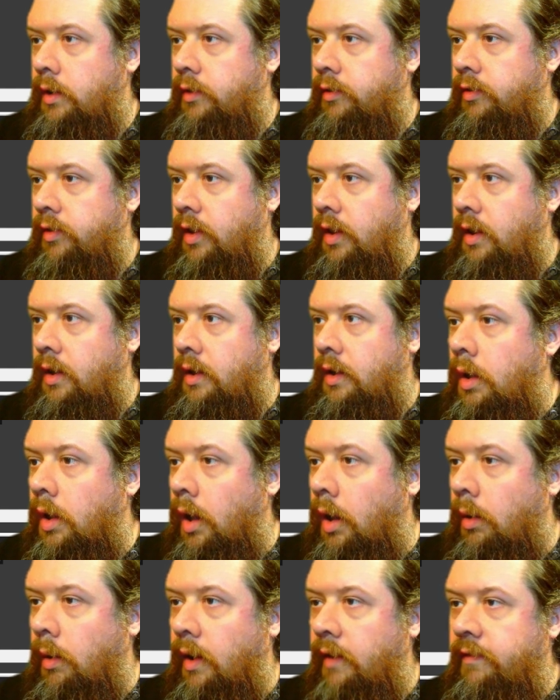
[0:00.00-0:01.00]
is that?
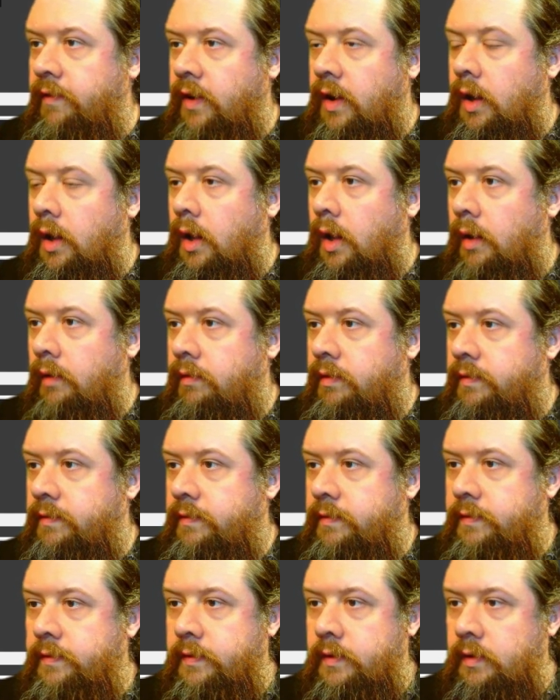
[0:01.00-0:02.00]
Oh, I forgot.
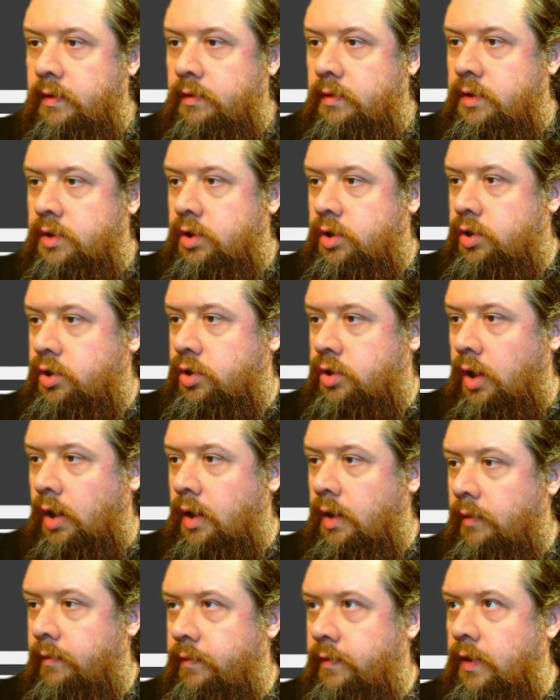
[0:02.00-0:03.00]

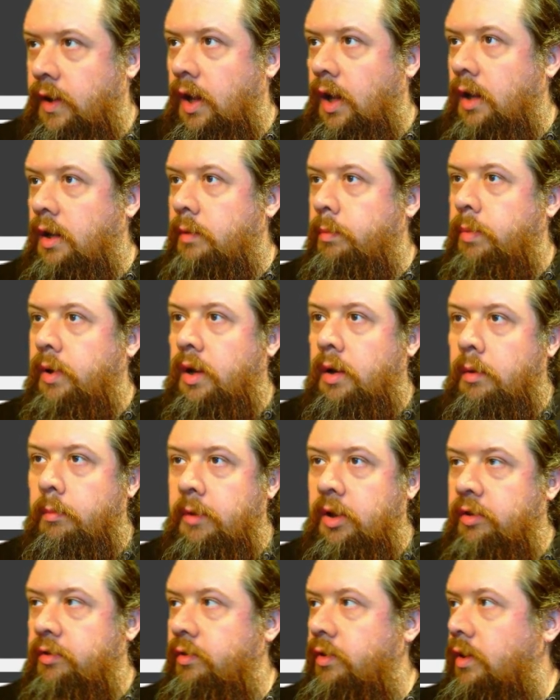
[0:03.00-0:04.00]
Straight up forgot to put
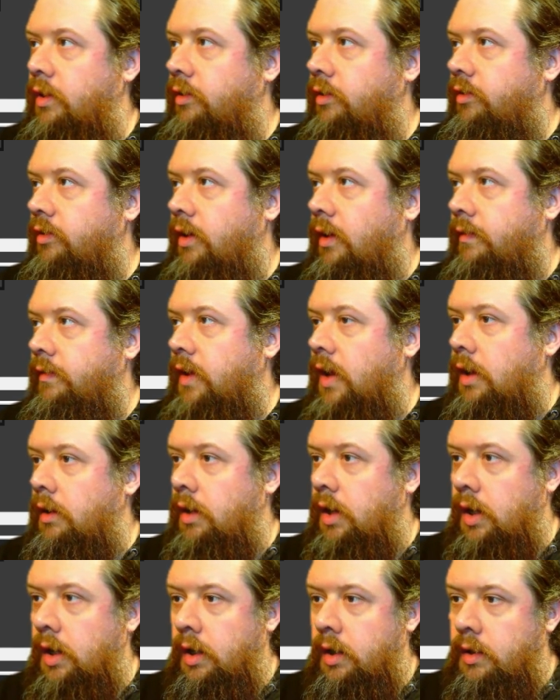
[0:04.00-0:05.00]
most of the stuff down
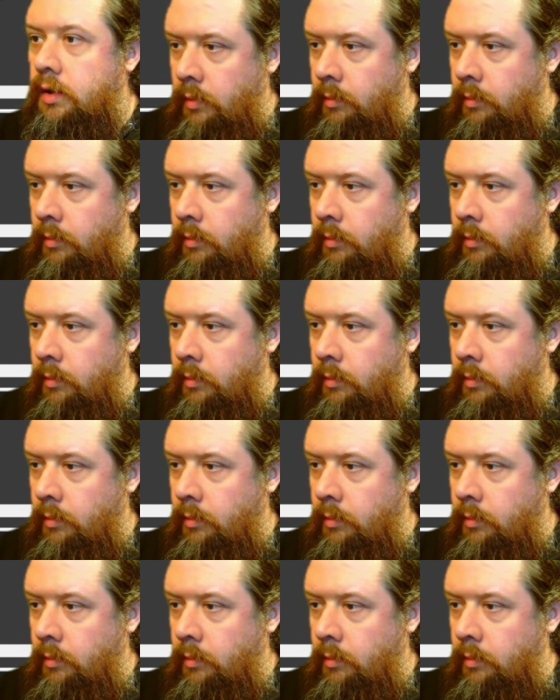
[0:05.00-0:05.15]
here.